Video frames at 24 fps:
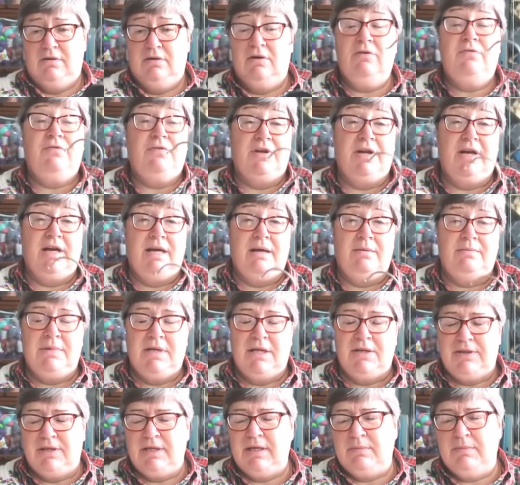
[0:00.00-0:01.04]
Often I am
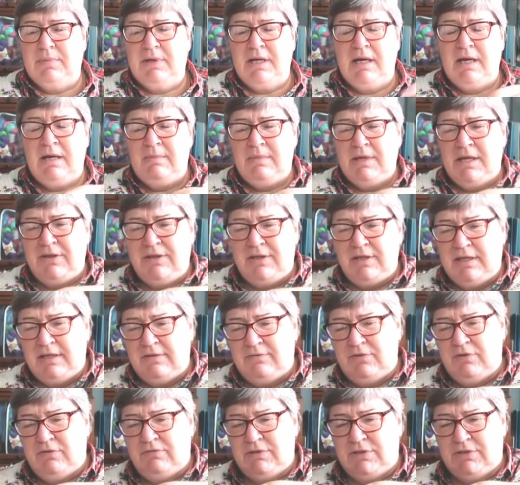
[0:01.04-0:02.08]
nothing but I am nothing
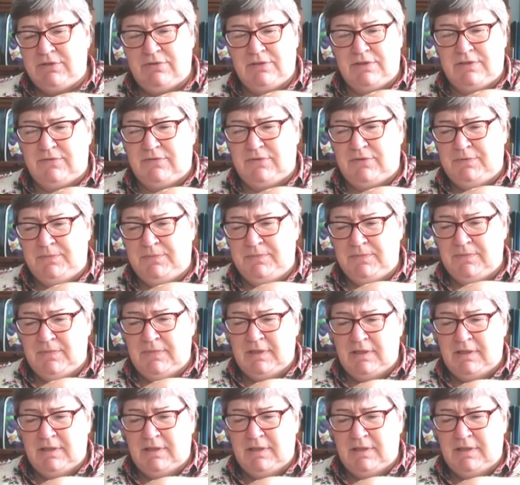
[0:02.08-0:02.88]
if not resourceful.